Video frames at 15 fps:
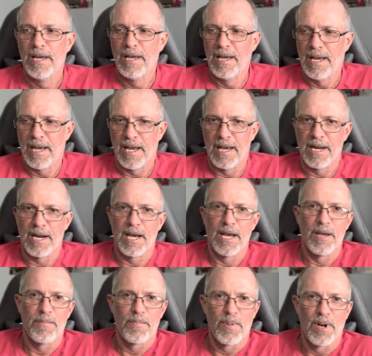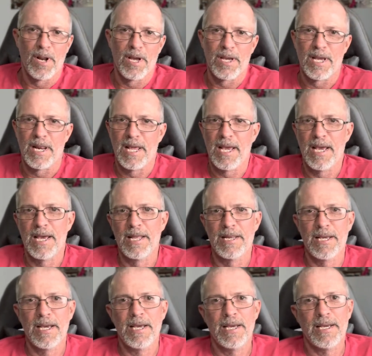And I plug it
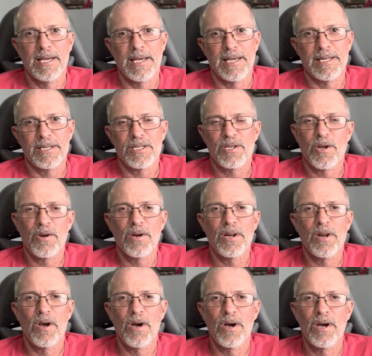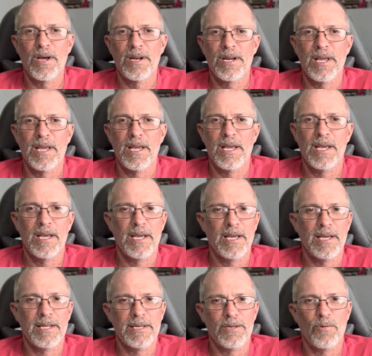in and turn it on
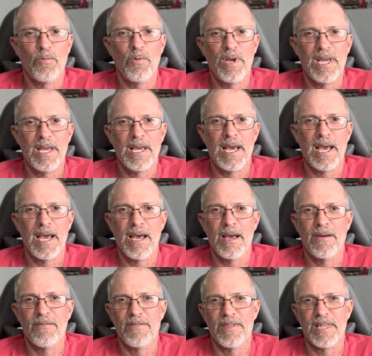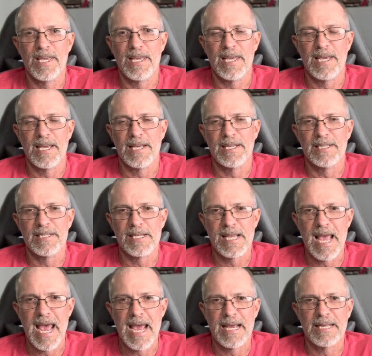and we have the
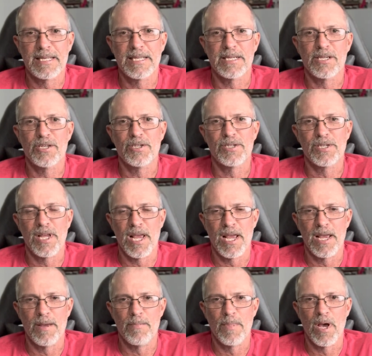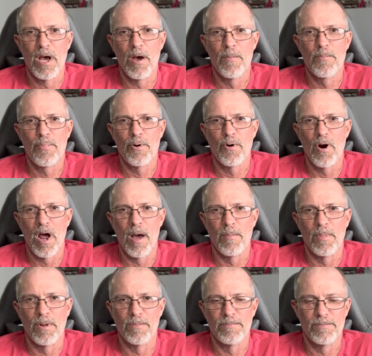exact same
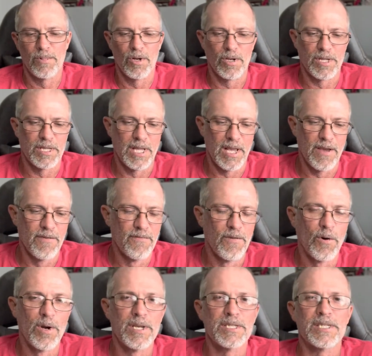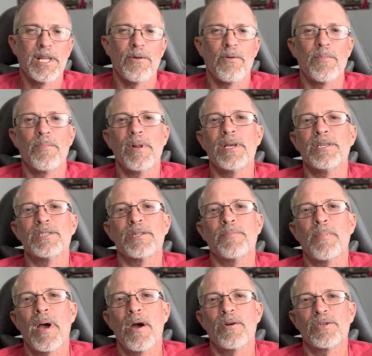problem. Look at the invoice. They replaced the
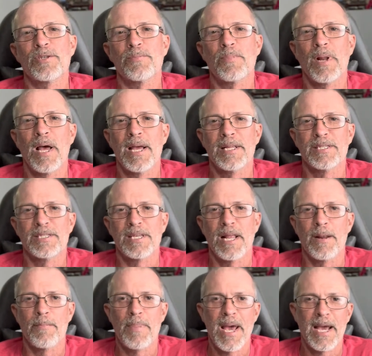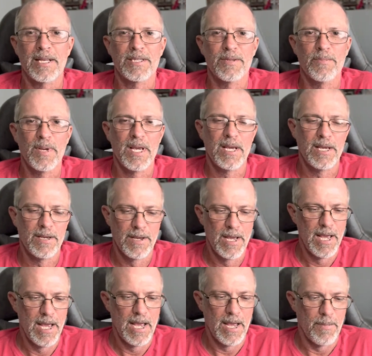power supply and sent it back to me.
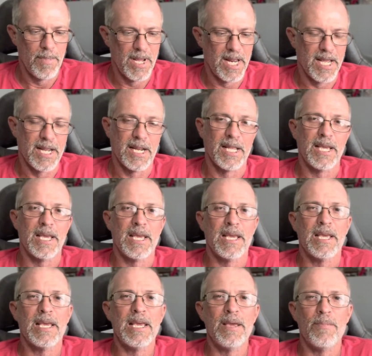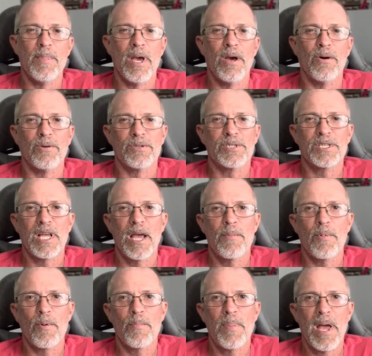Immediately emailed
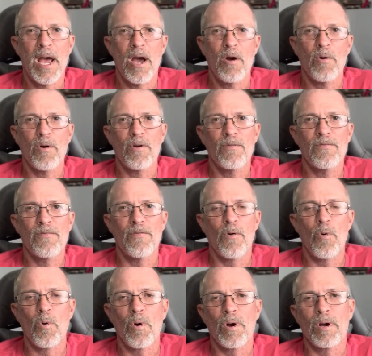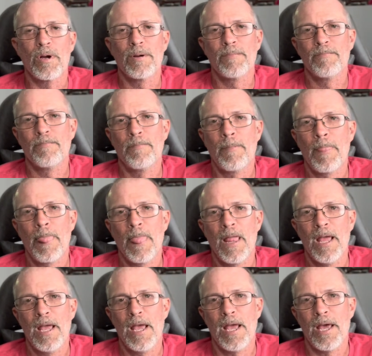Cyberpower for
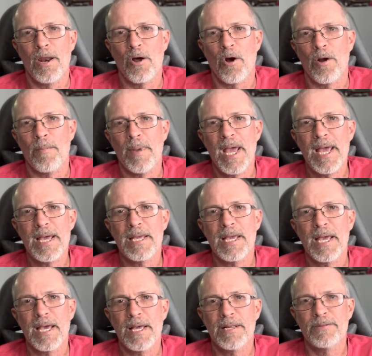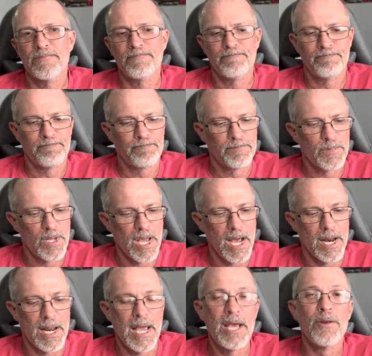an RMA again.
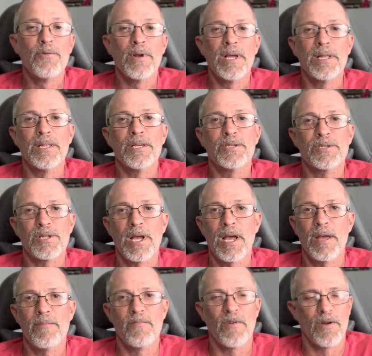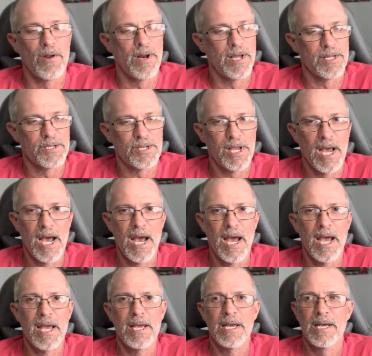Got Adrian this time, very nice
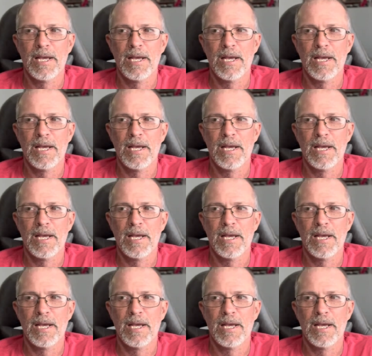guy.